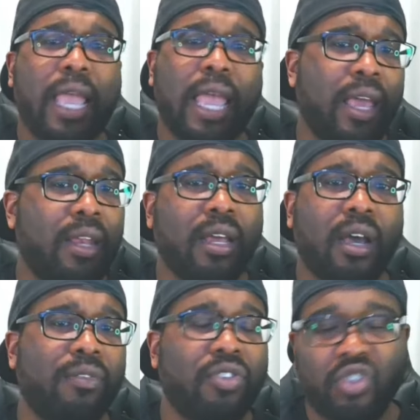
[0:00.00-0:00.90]
end
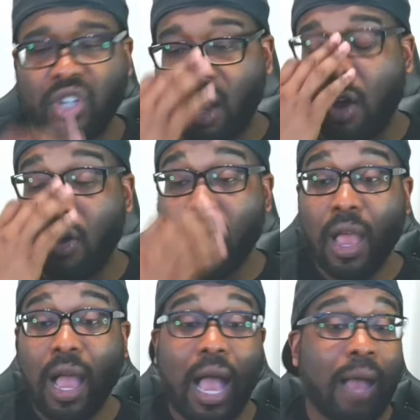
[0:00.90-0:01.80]
of the show,
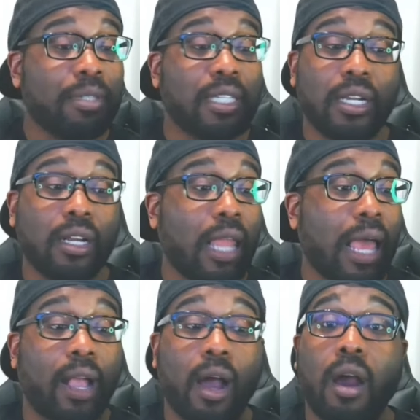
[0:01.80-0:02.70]
I'm sitting here
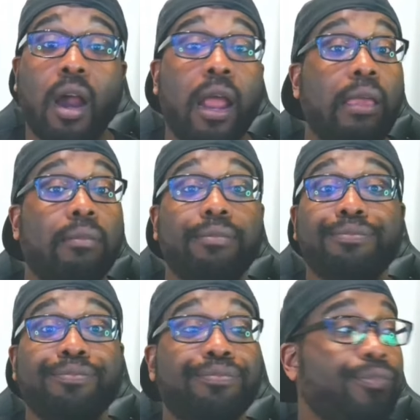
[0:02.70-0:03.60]
like, all right,
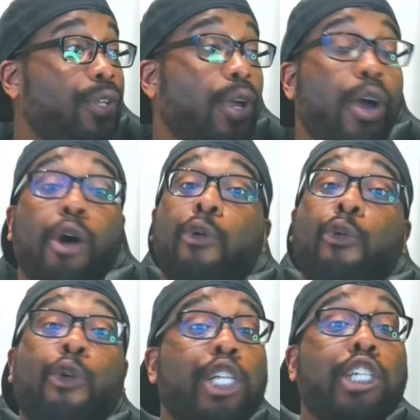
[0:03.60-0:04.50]

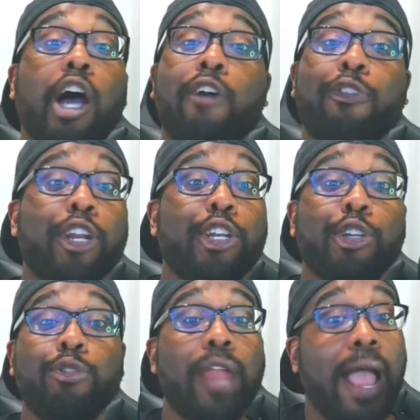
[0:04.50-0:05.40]
what y'all finna
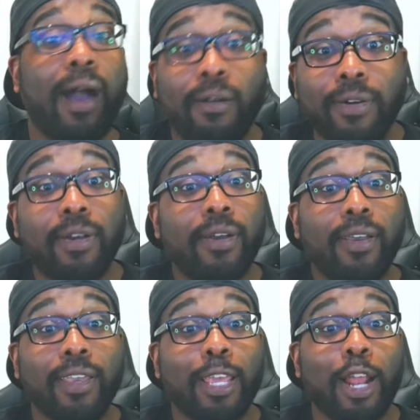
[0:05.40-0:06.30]
do now?
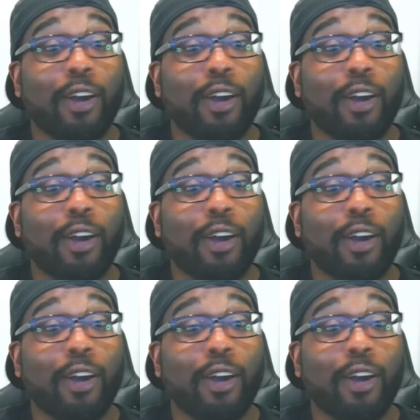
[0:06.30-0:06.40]
You know,